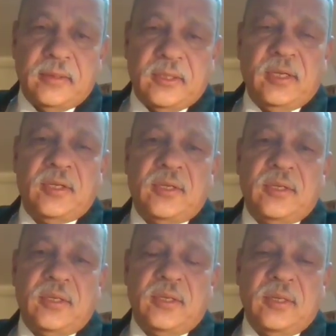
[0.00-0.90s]

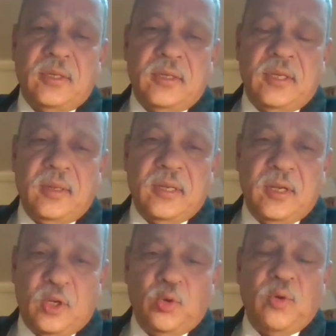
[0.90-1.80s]
since the
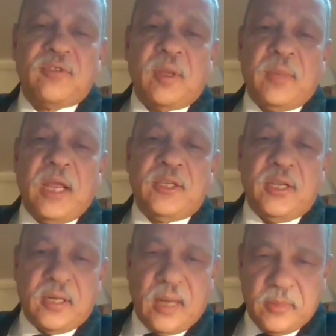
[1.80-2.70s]
issue of supply
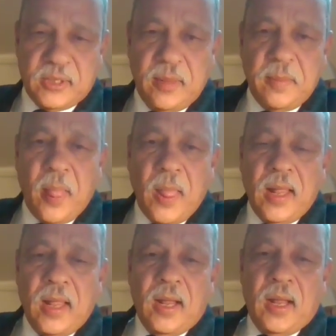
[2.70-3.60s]
chain comes up,
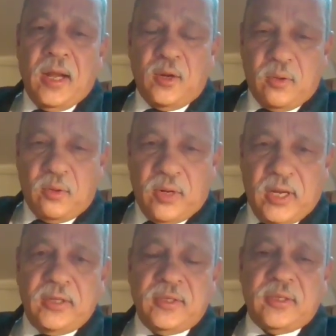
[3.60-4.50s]
in
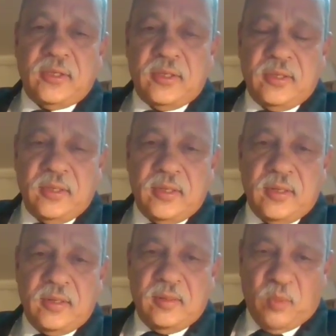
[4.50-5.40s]
today's
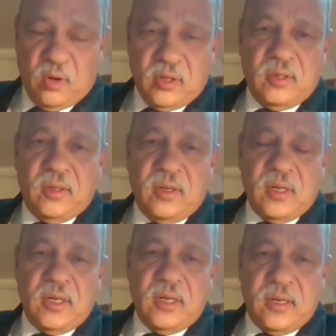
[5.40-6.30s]

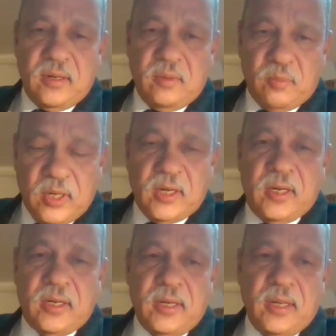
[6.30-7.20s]
modern
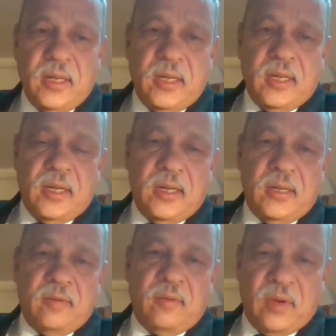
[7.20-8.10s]
world,
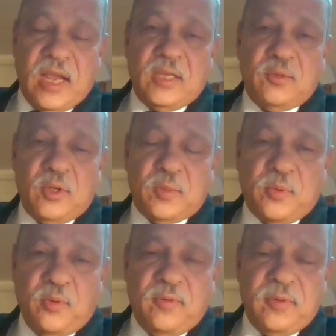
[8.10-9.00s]
as was
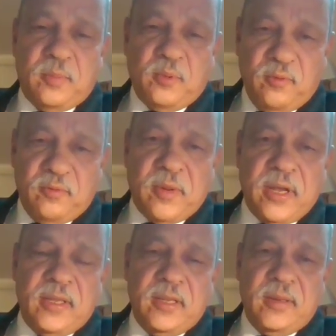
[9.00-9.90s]
proved
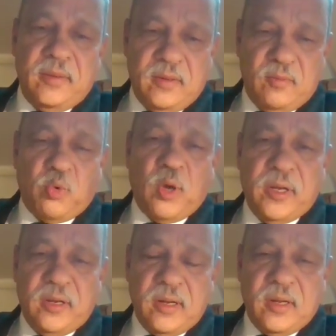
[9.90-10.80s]
by the
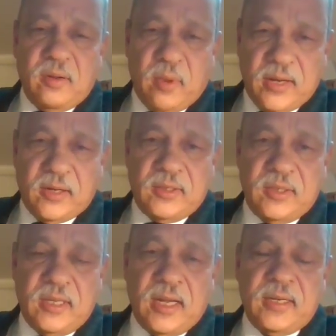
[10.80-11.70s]
Wuhan
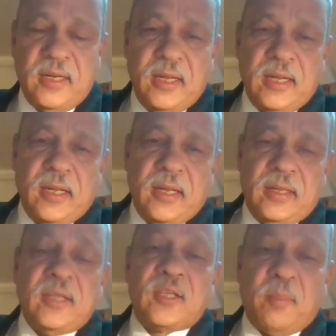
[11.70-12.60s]
virus, that
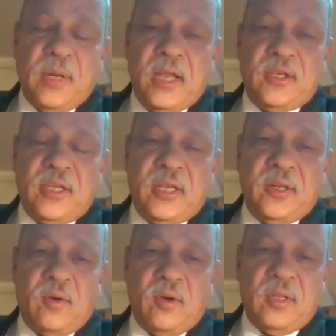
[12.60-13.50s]
the supply
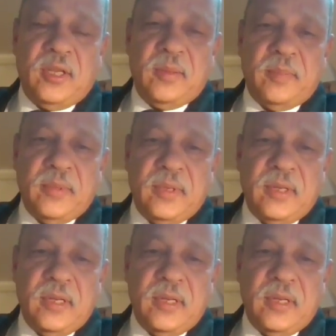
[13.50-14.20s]
chain or the